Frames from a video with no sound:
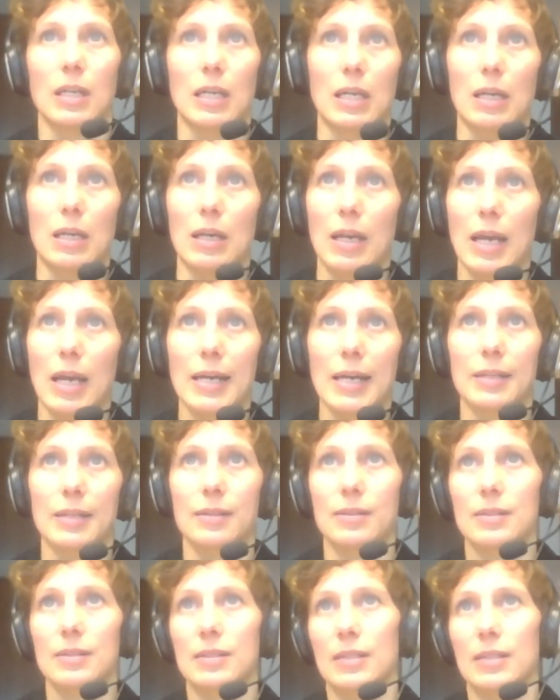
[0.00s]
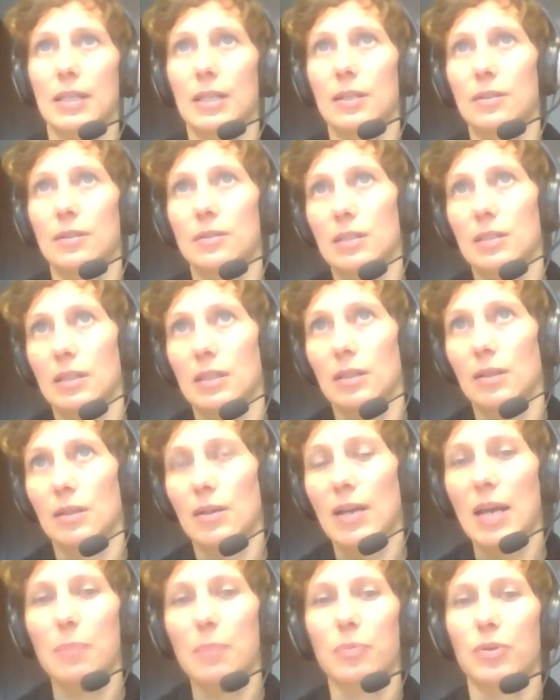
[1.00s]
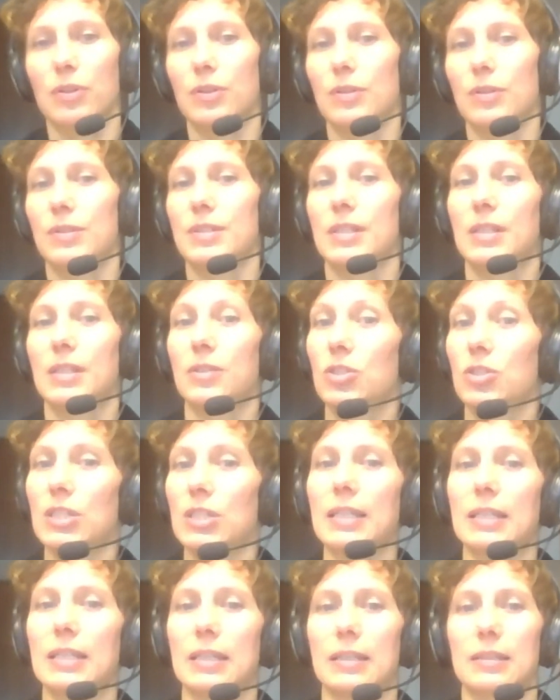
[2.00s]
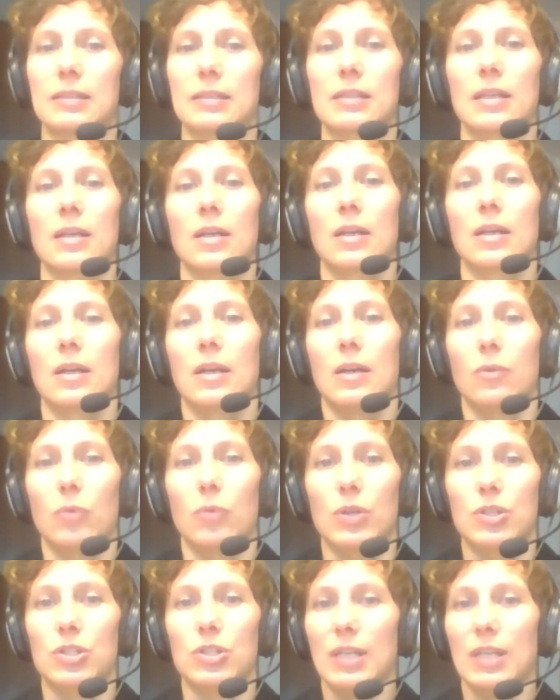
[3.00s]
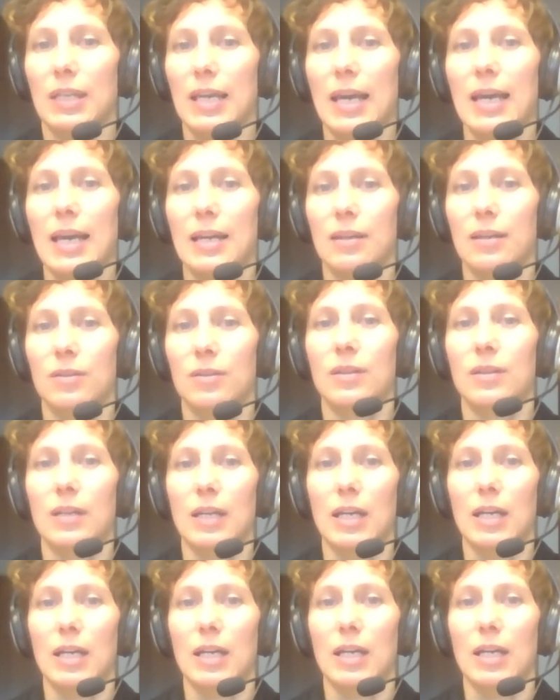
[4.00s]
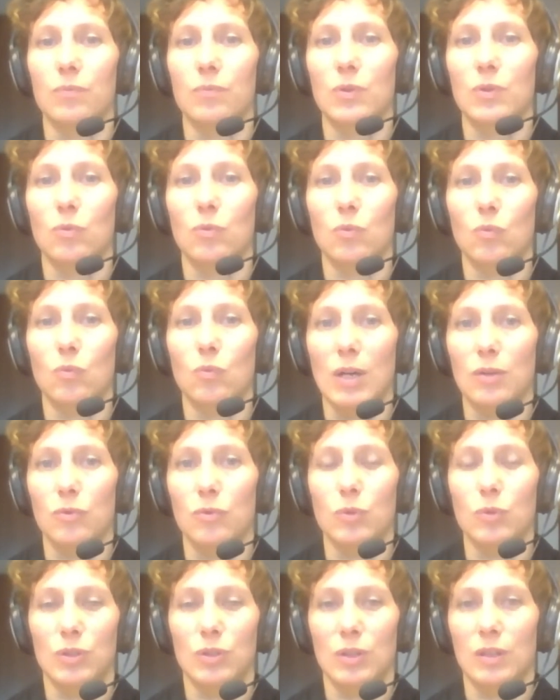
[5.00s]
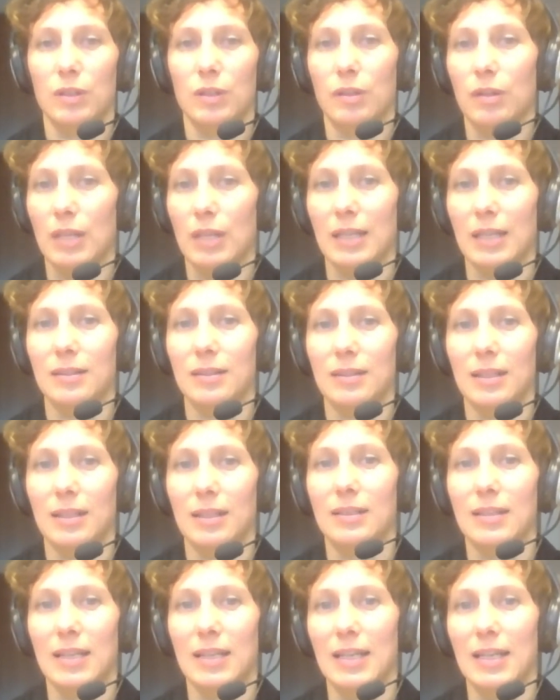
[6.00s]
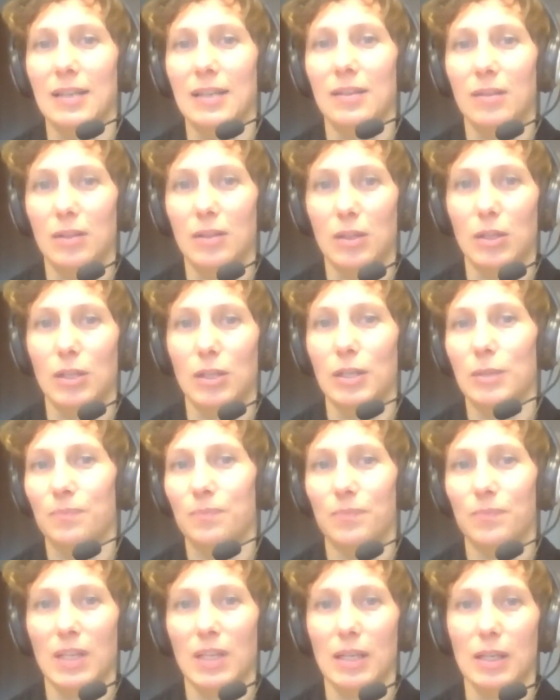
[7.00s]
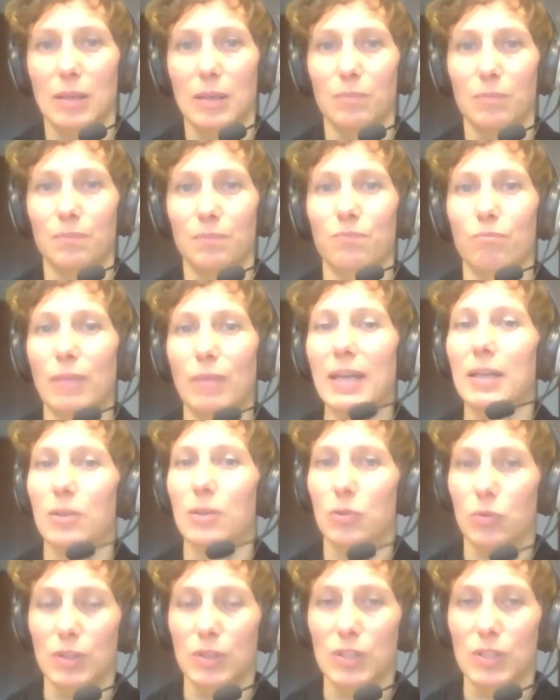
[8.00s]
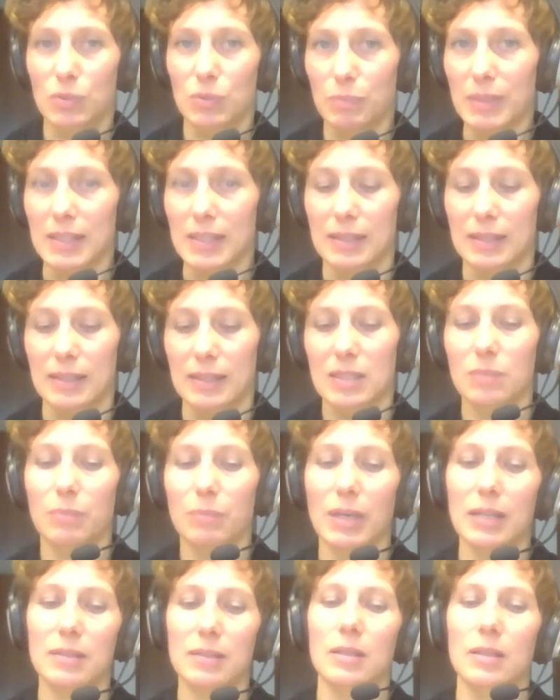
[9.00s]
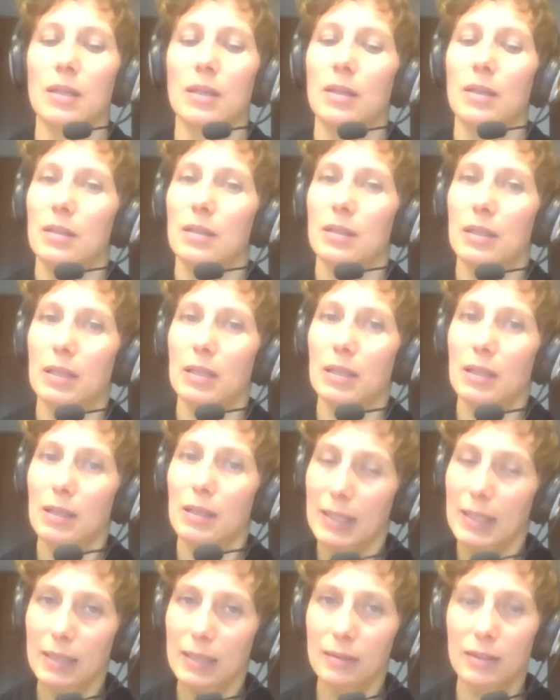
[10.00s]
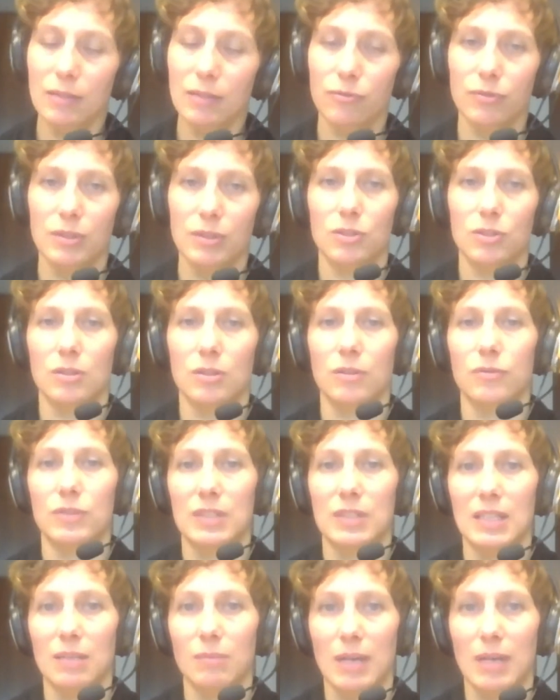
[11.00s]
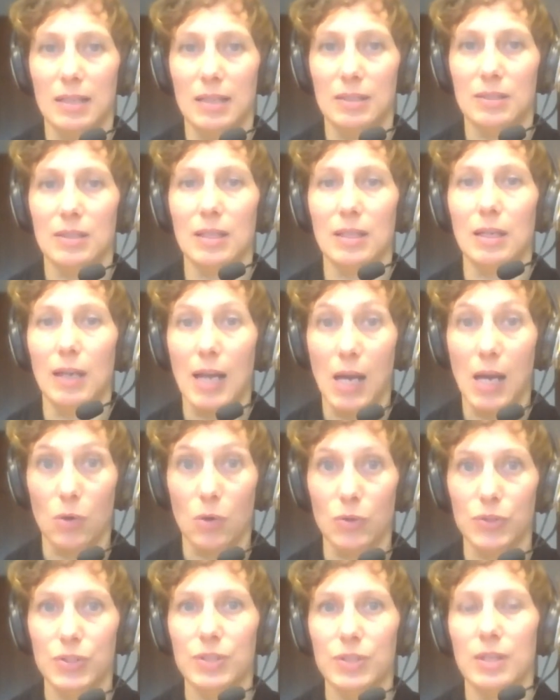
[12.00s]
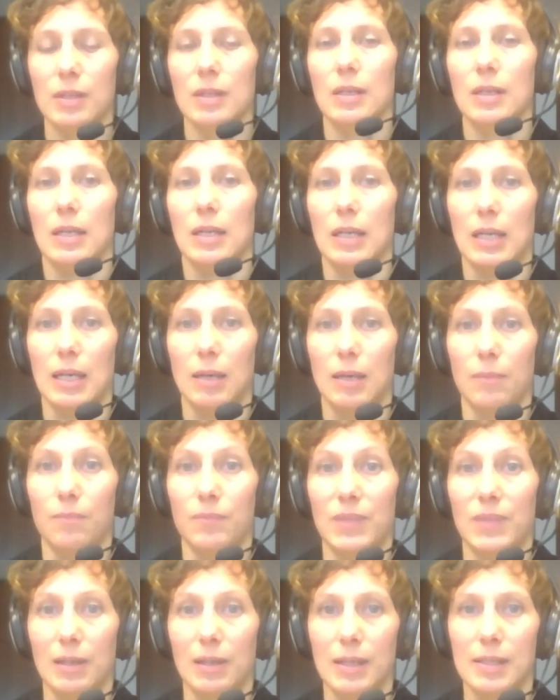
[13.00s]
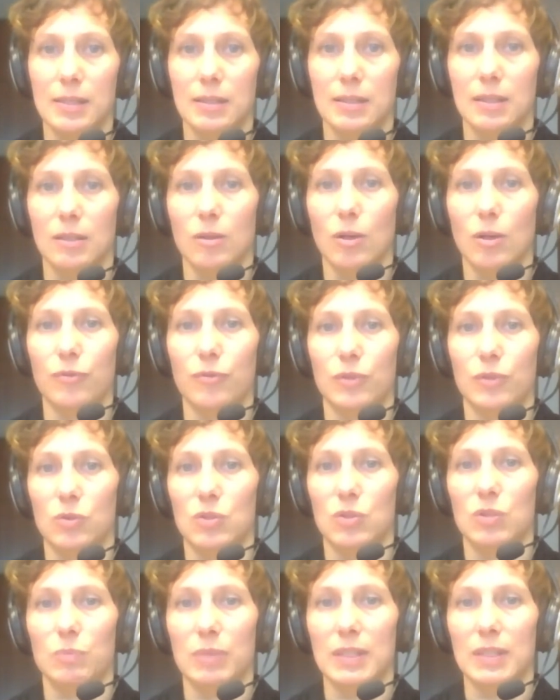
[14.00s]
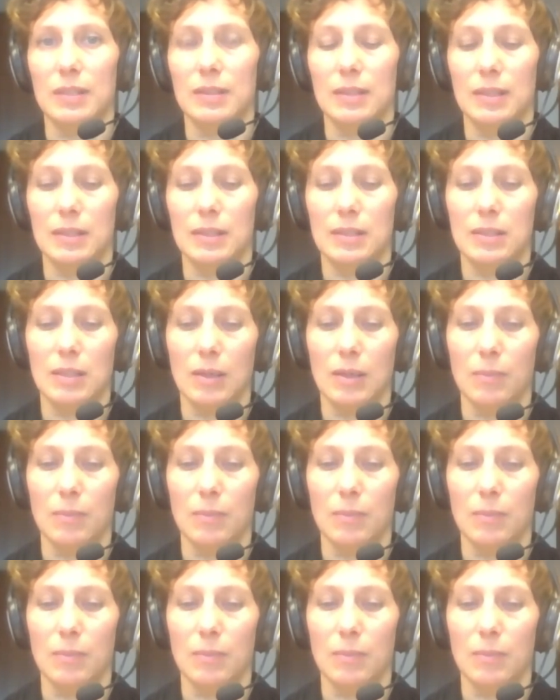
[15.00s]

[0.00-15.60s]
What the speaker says: lions and leopards and cheetahs, which again, one would not think that they are migratory species, but the legal definition of CMS allows the listing of those species